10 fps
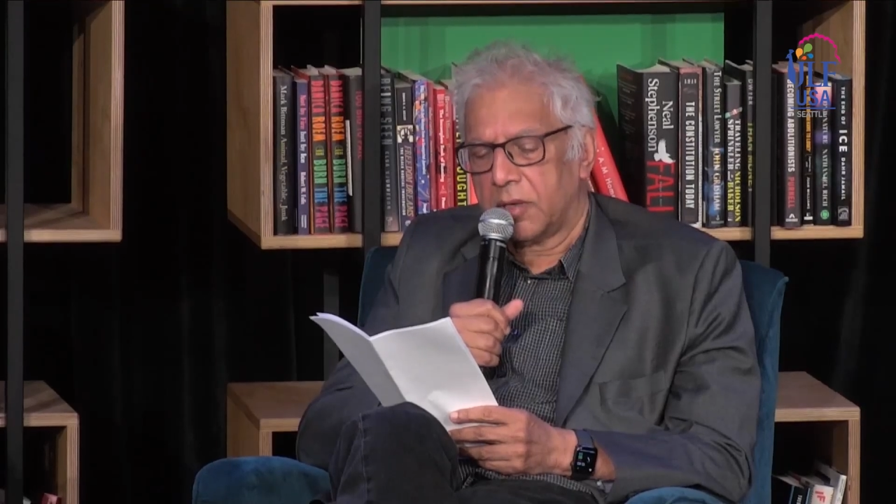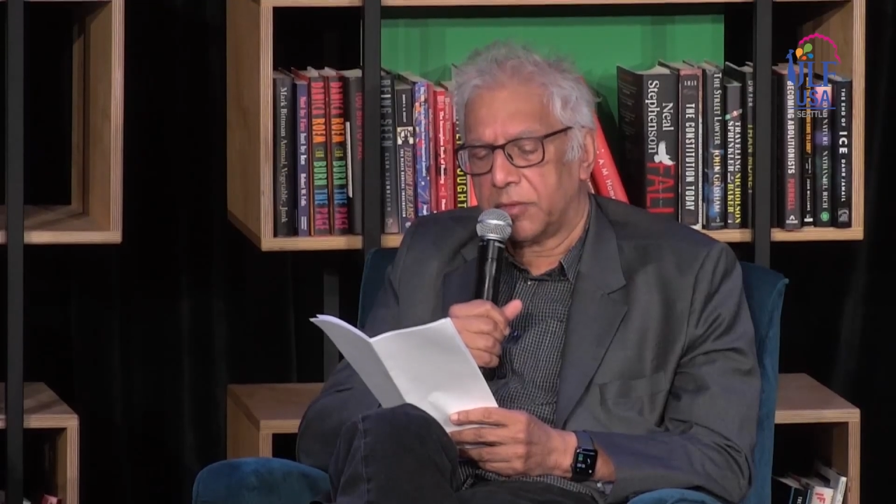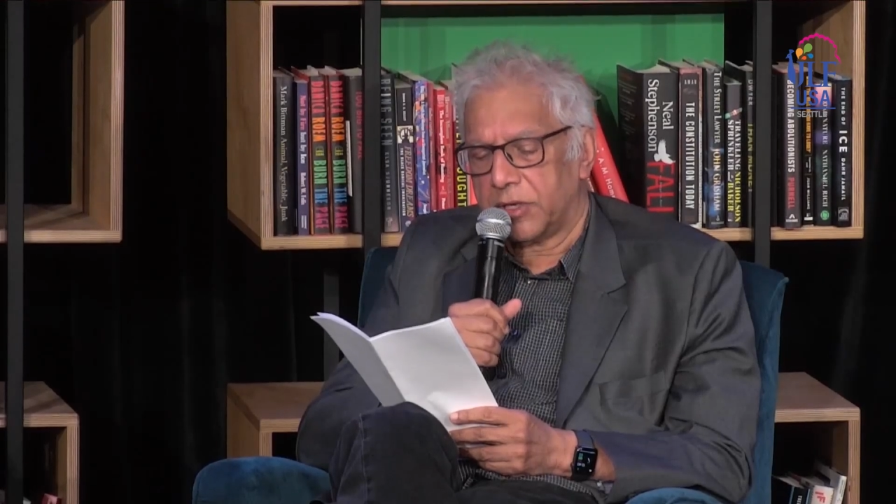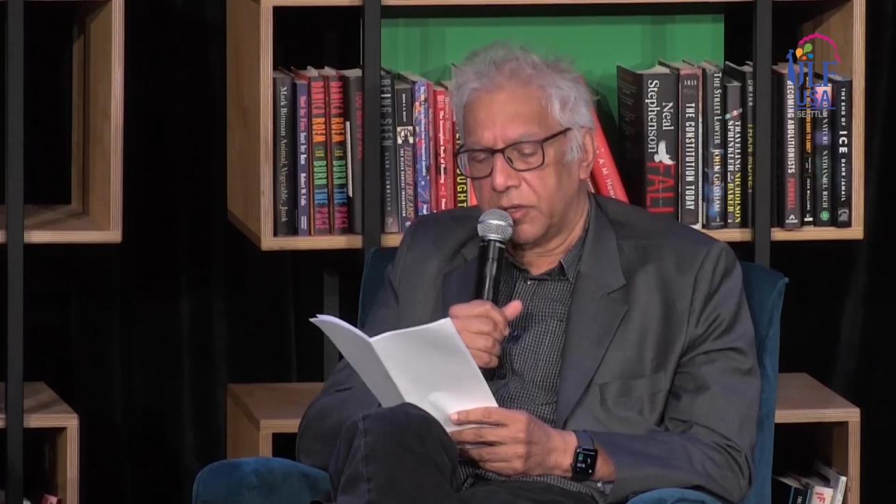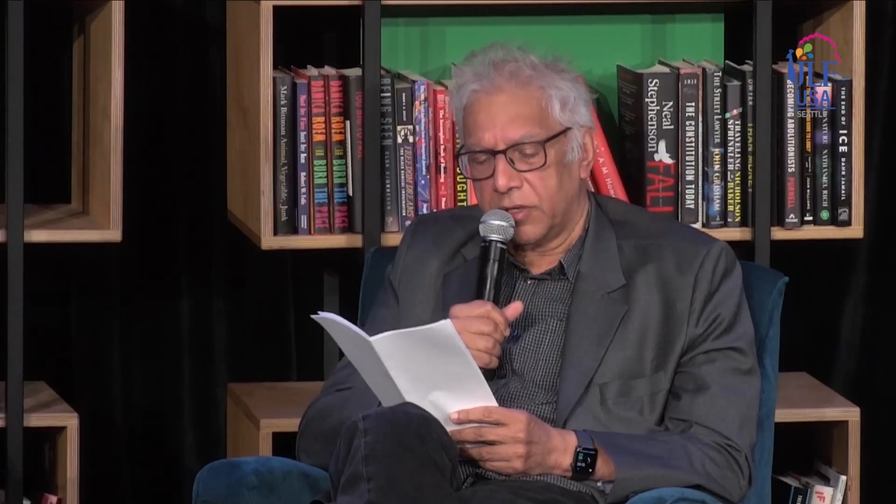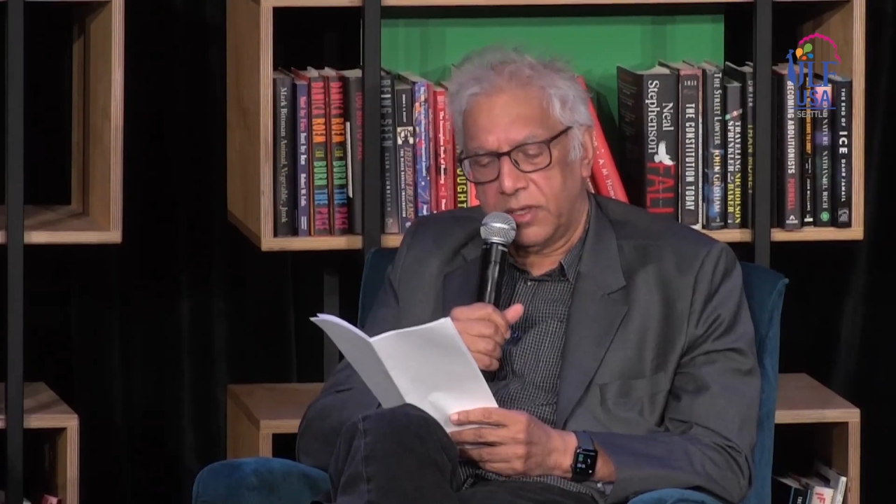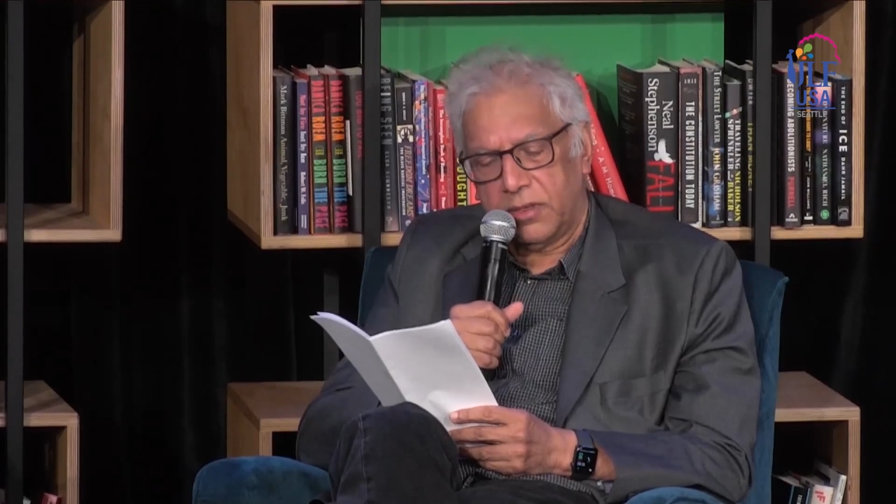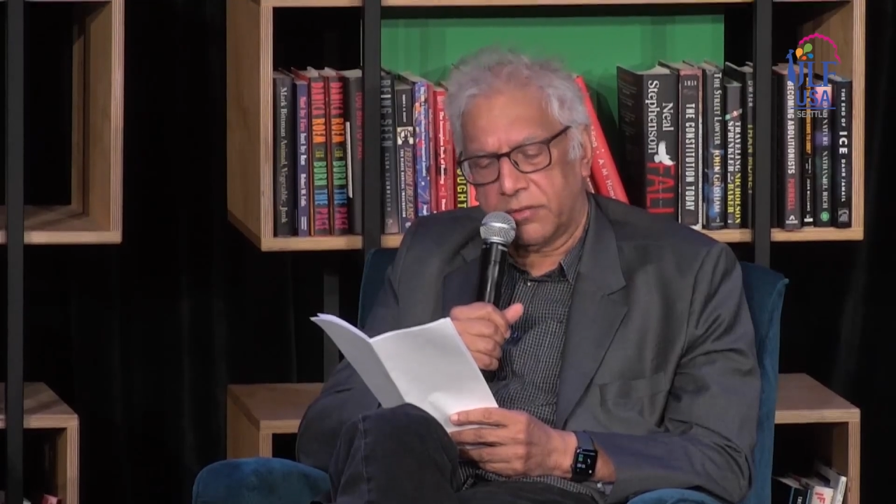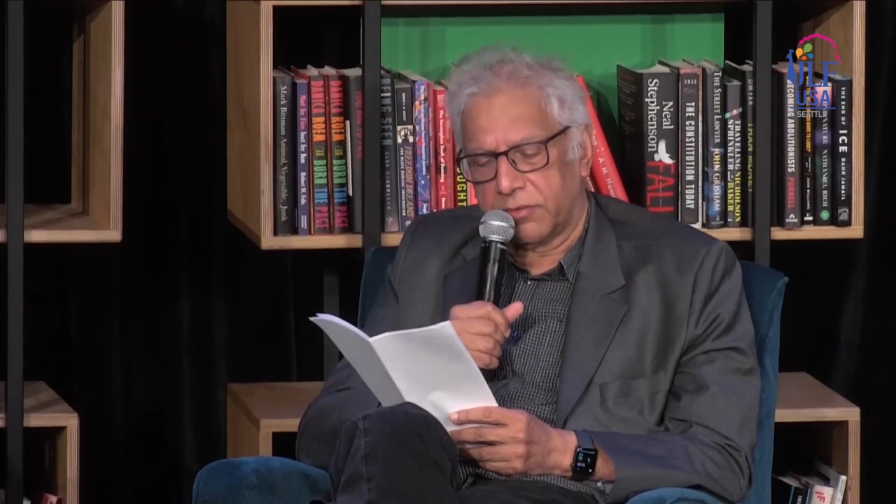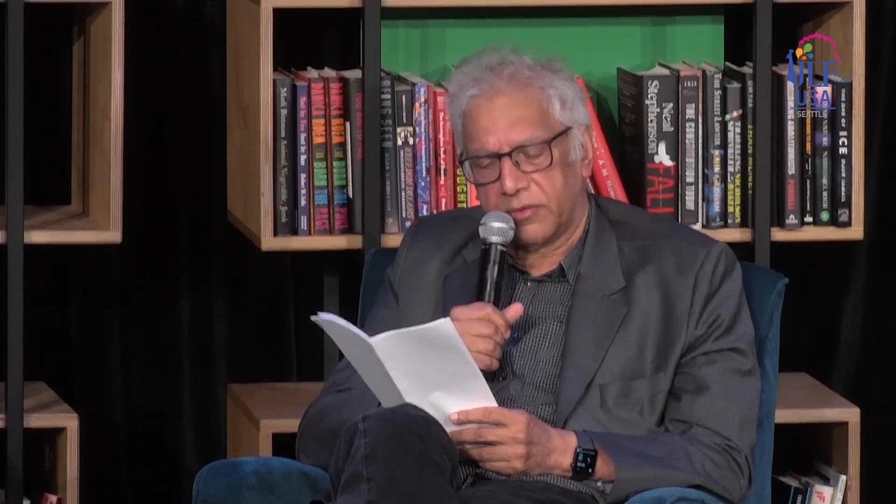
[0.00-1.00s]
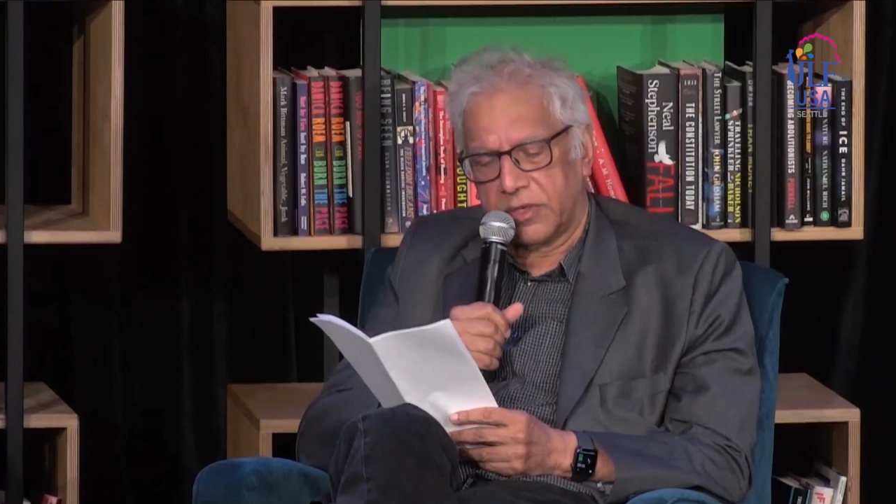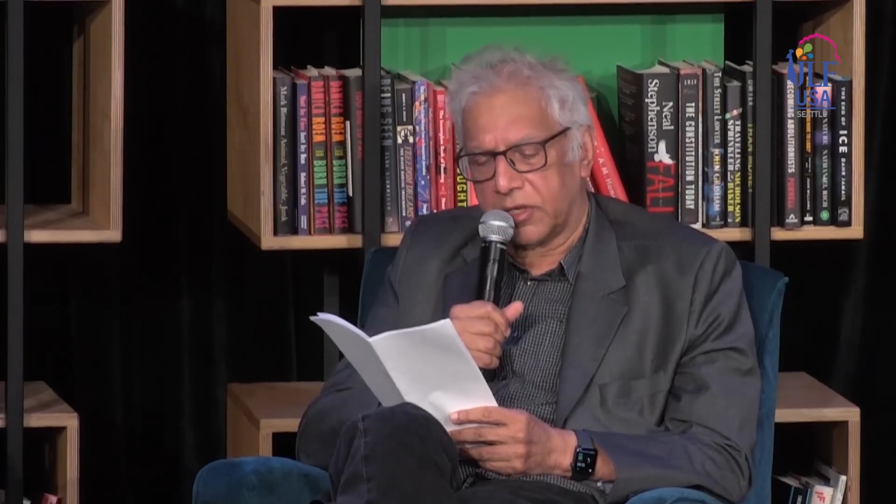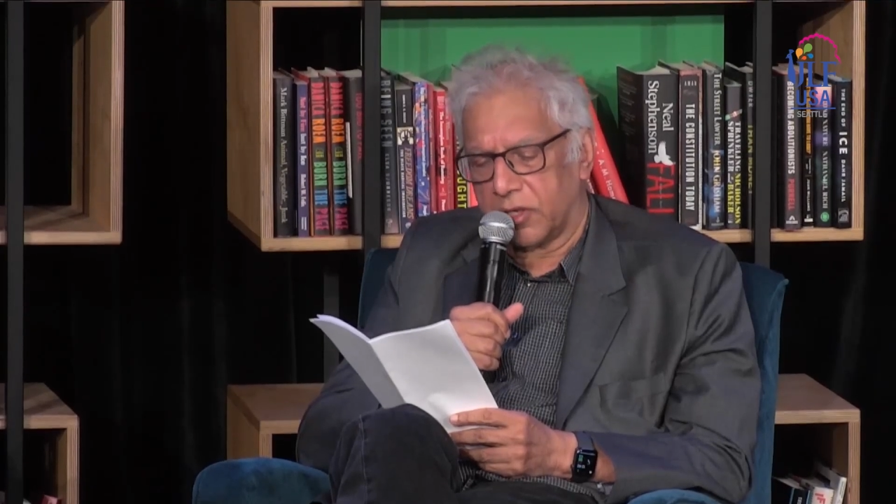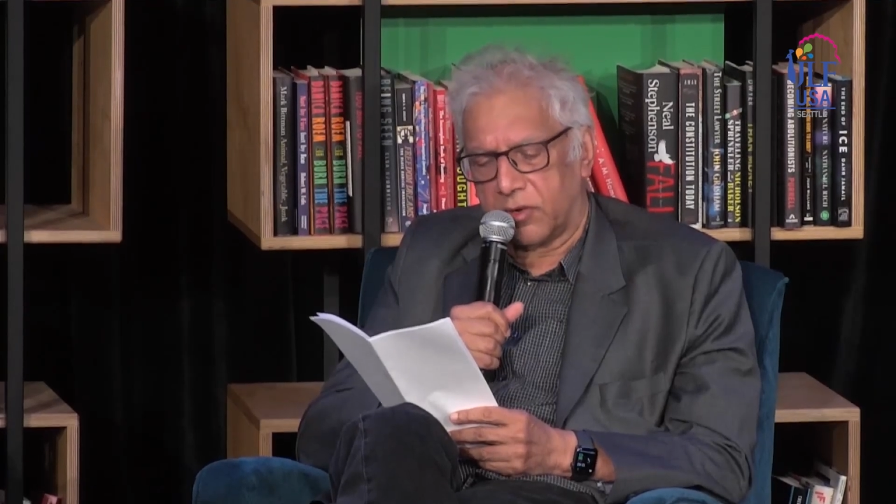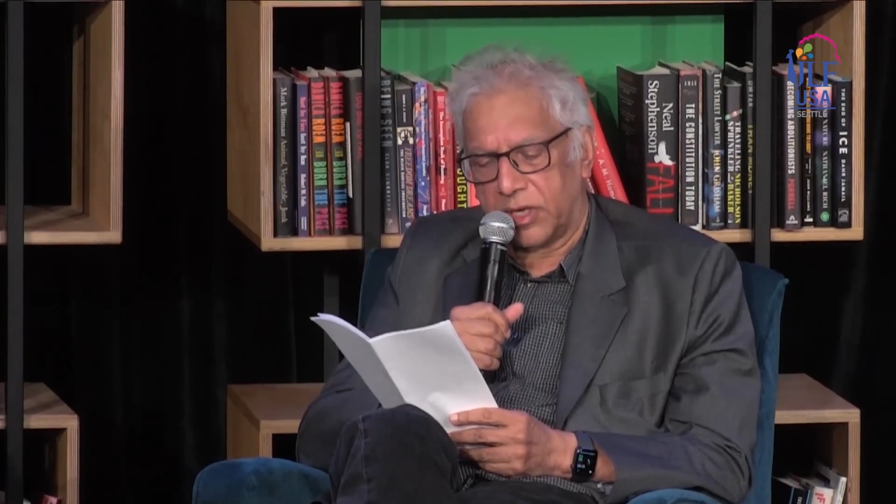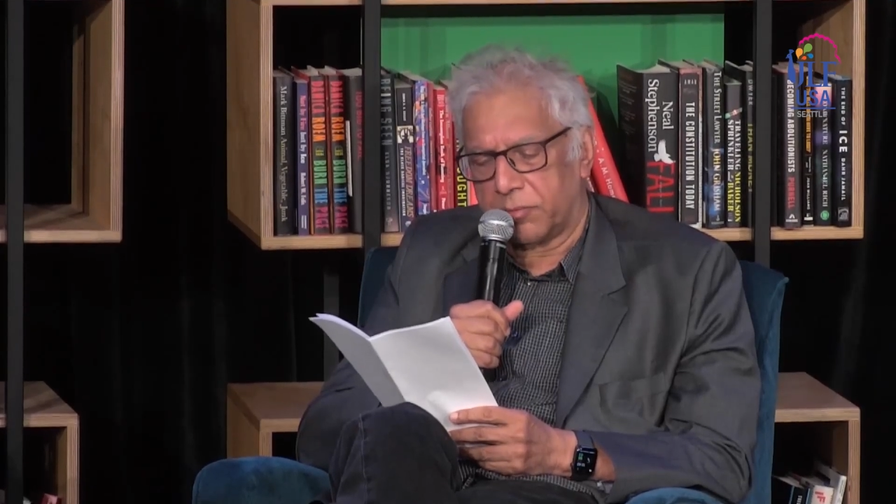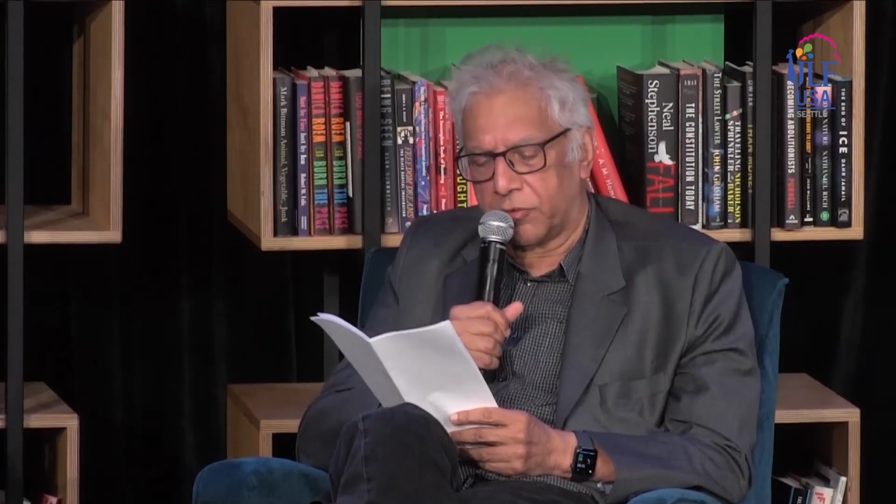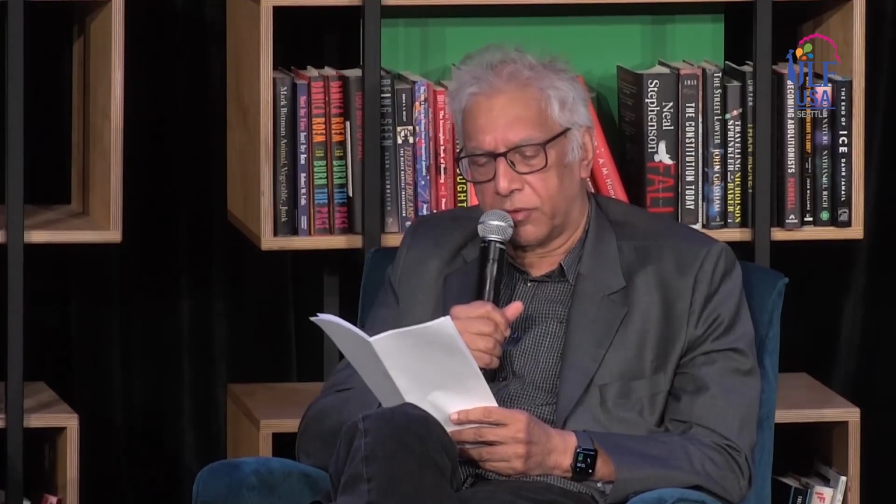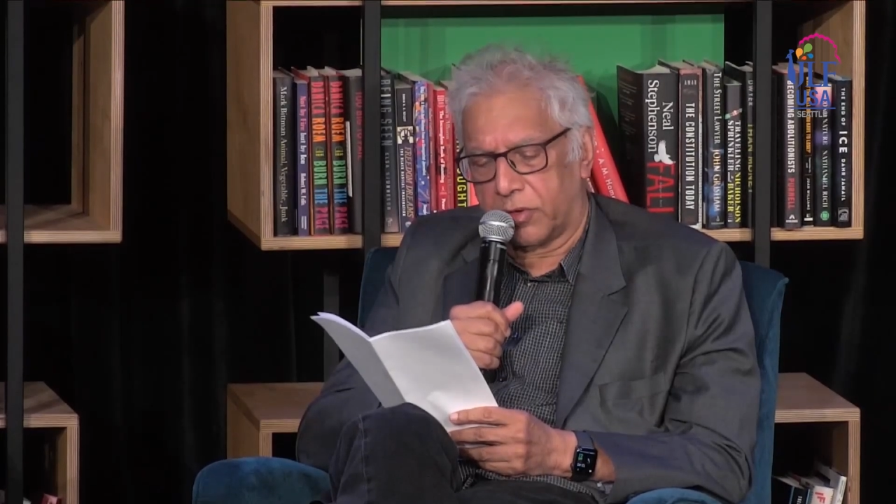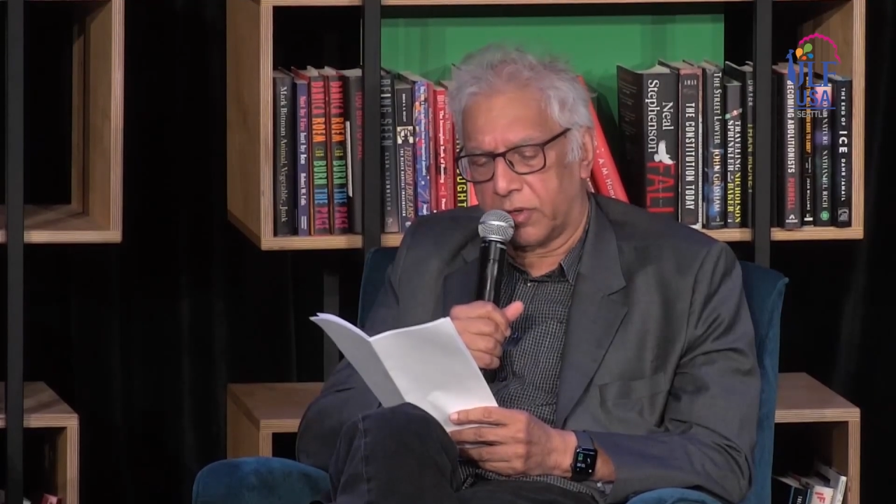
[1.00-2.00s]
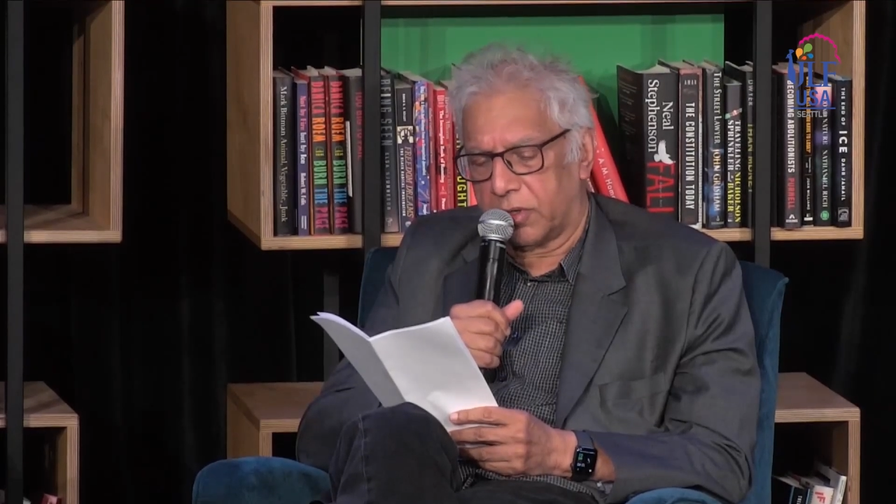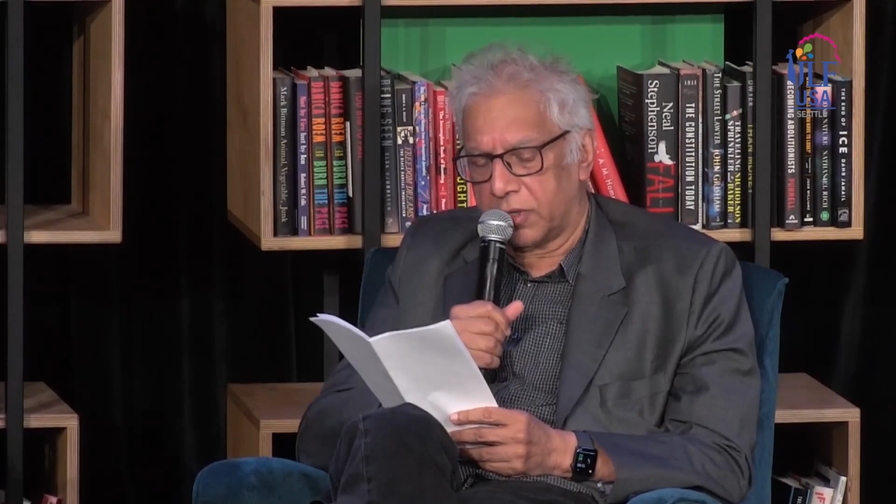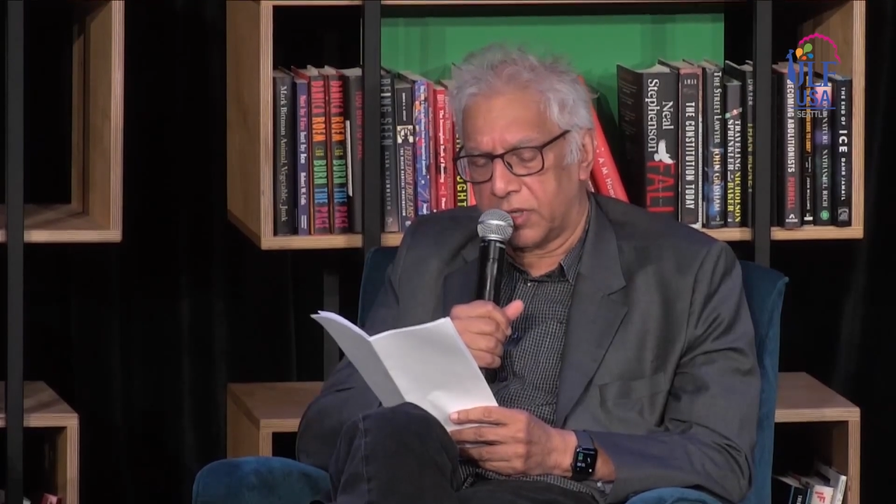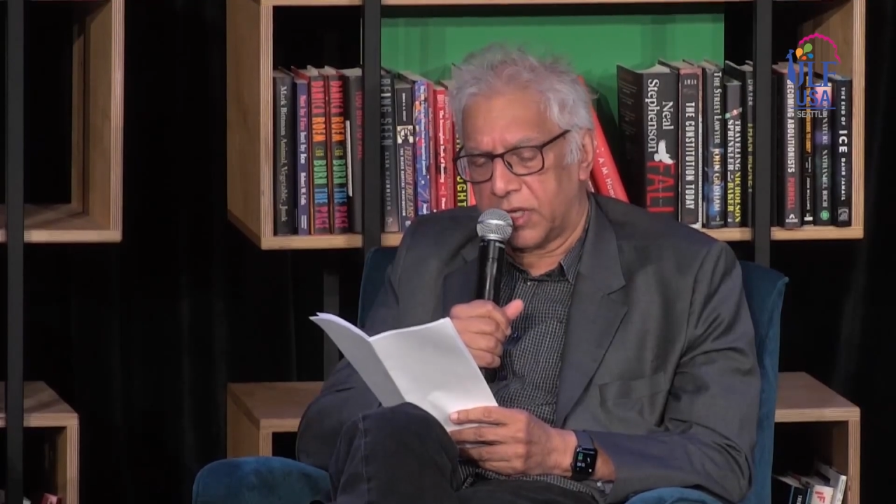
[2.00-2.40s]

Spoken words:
But looking through the glowing portal,